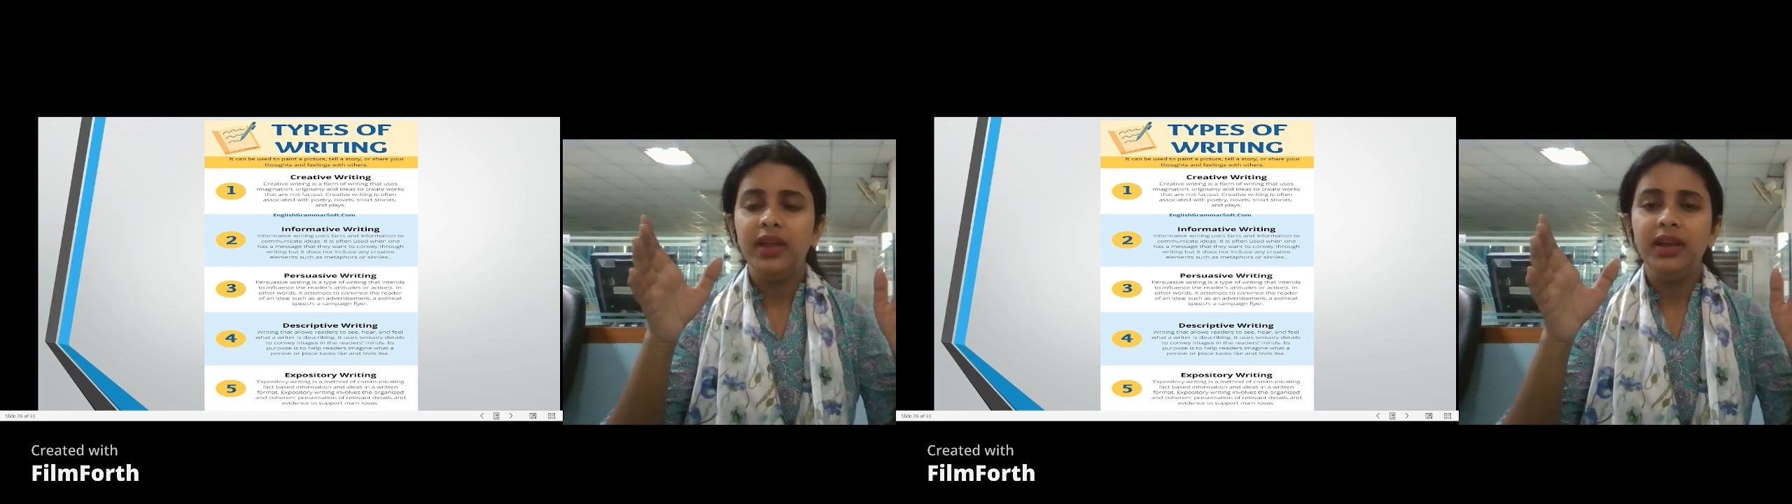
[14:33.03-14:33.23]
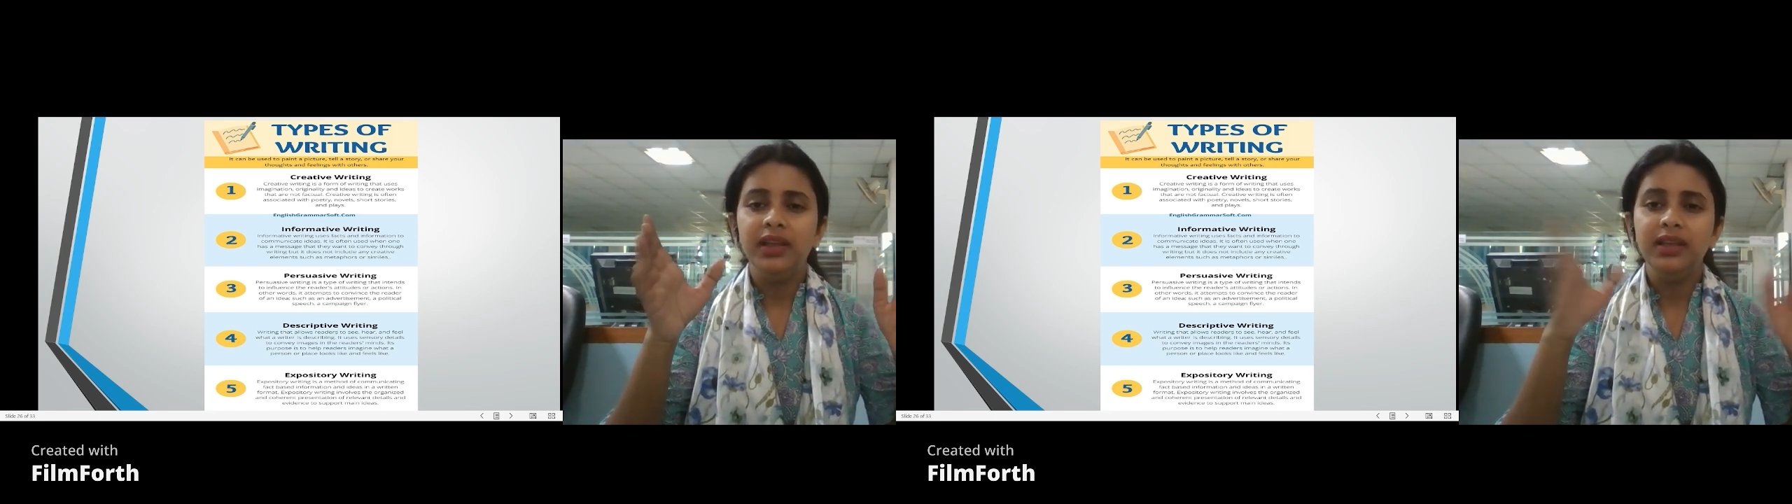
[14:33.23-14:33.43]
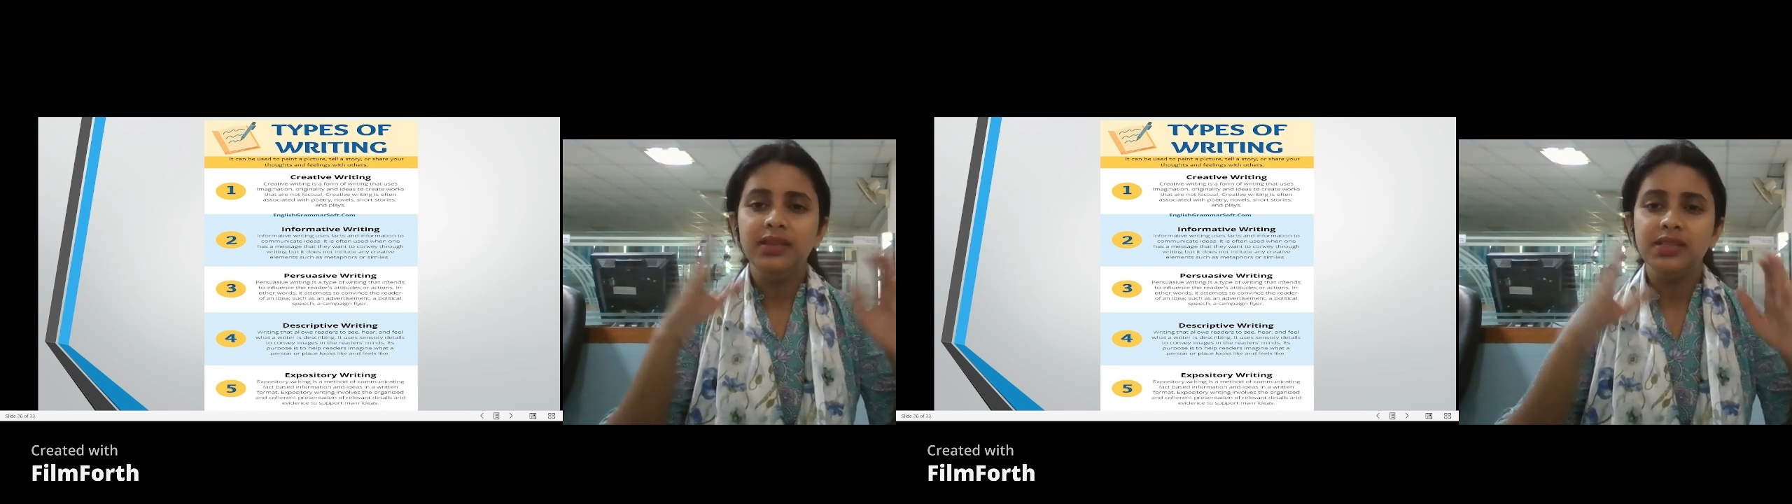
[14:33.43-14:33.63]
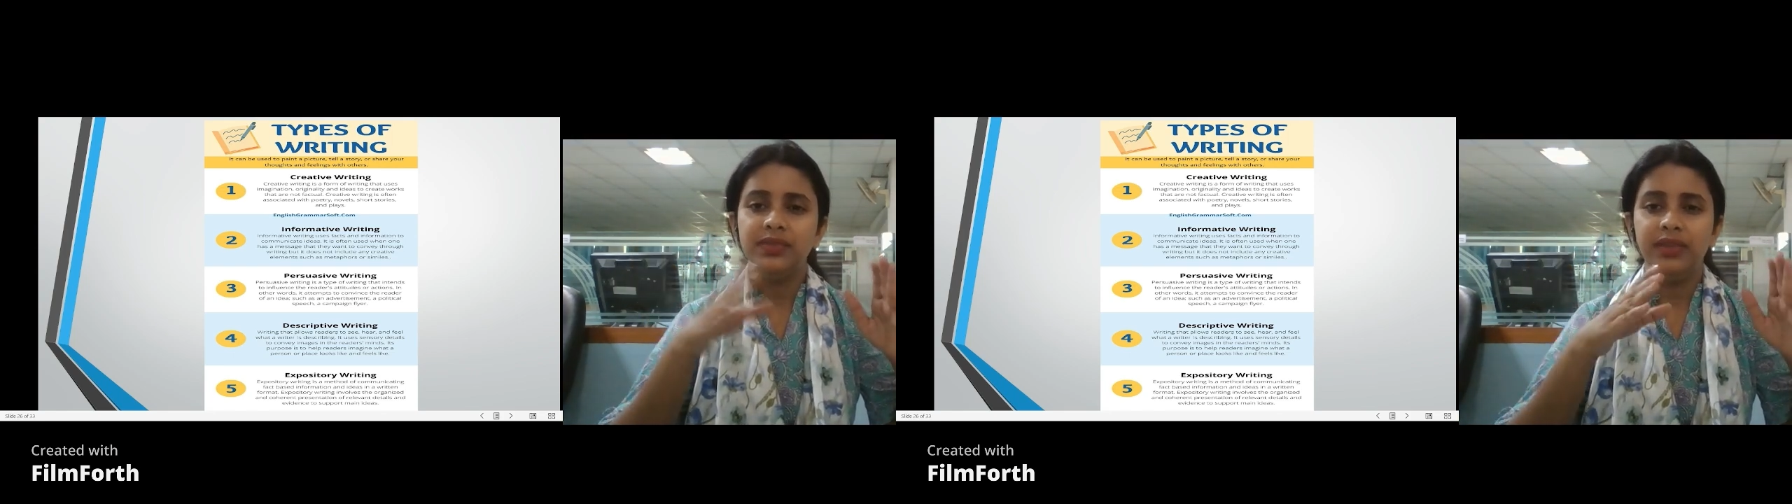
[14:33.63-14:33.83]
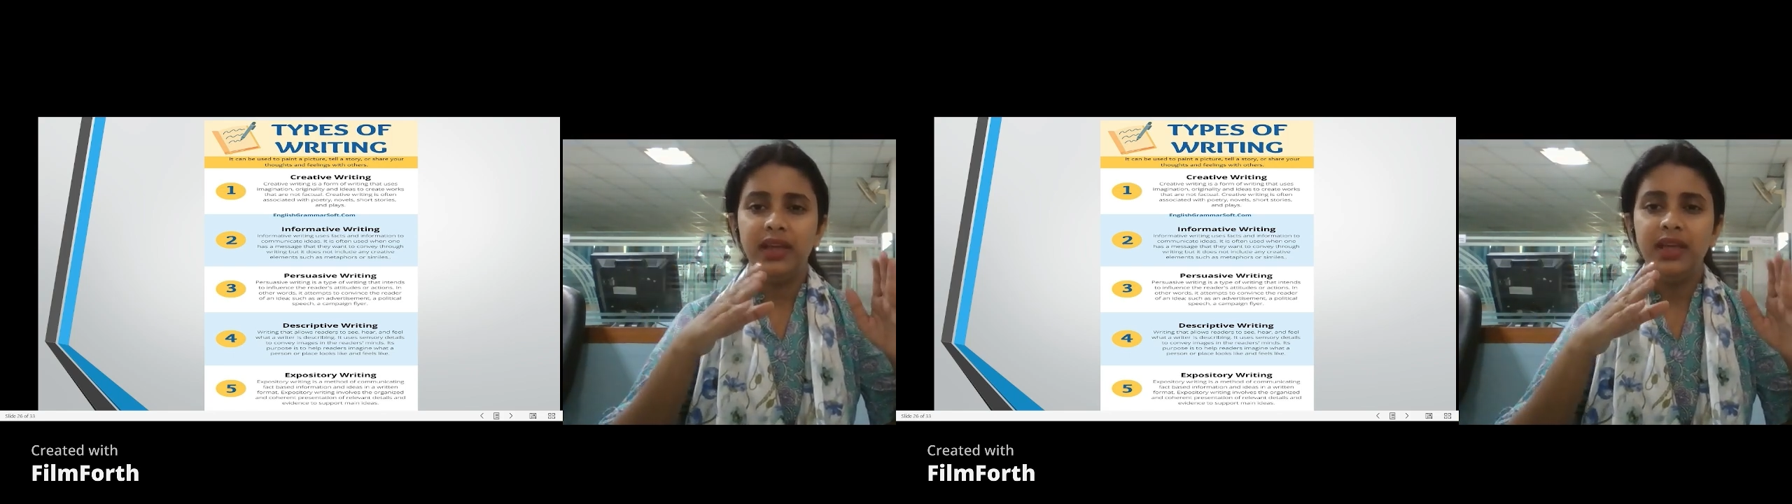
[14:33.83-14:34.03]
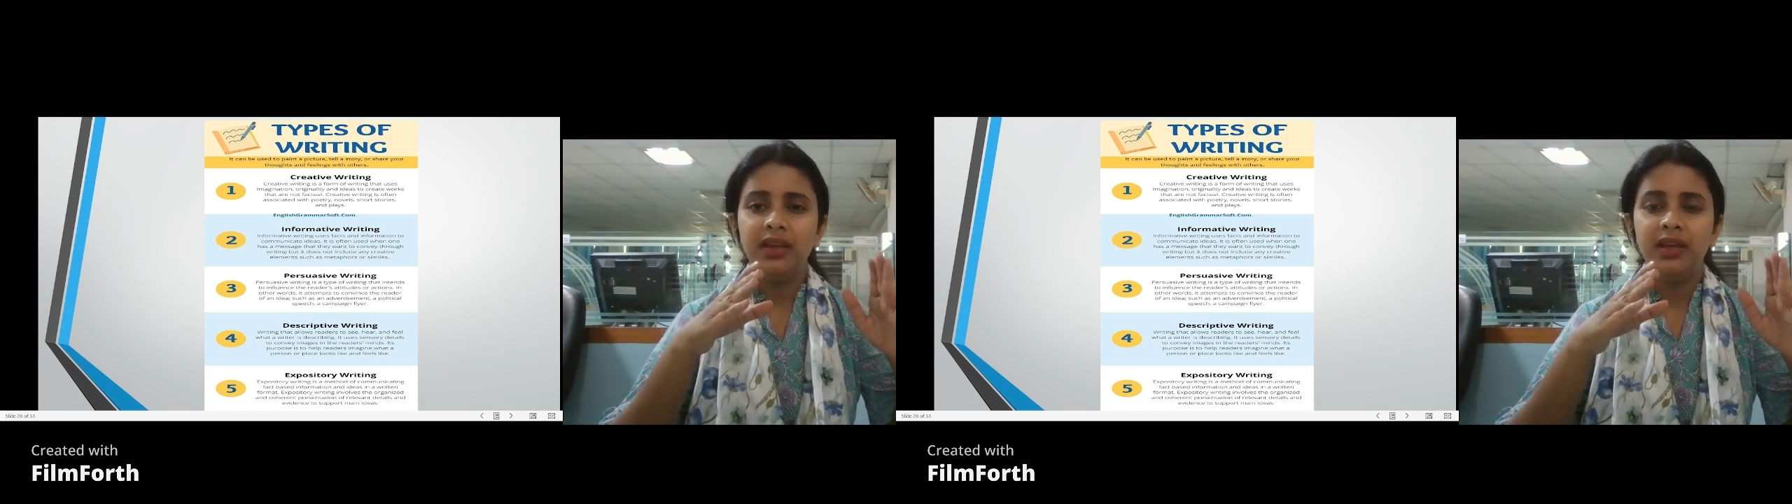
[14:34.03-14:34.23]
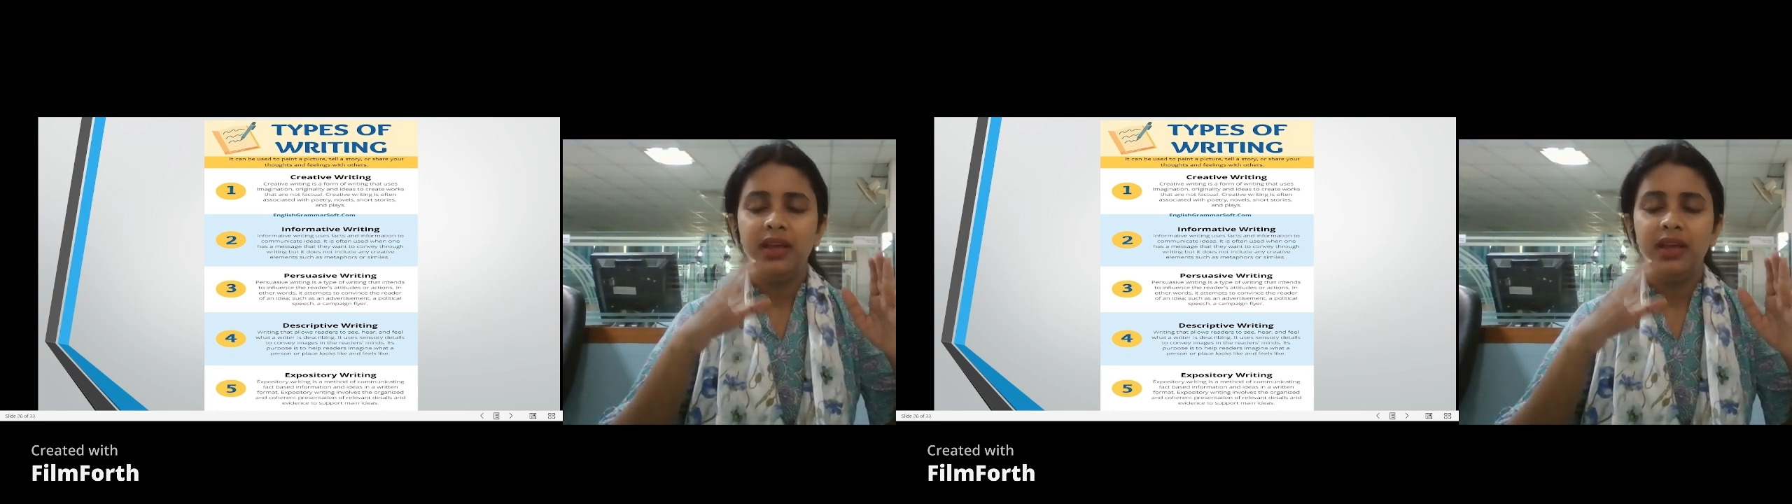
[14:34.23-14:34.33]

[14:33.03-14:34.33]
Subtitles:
writing is where